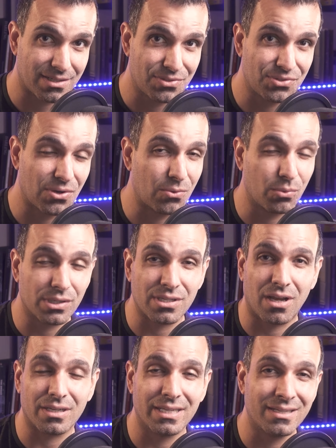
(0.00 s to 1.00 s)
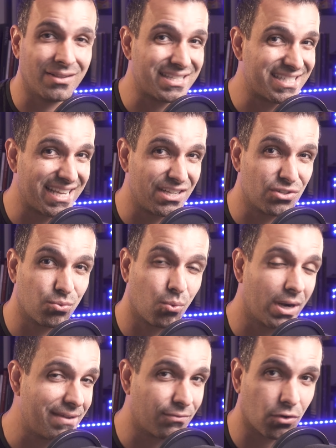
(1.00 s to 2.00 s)
So we're talking, let's say
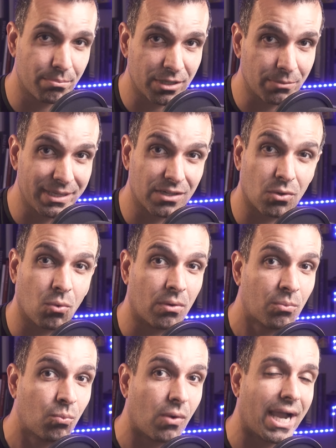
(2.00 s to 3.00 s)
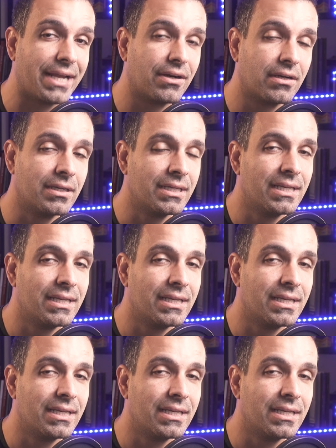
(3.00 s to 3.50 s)
24mm or wider,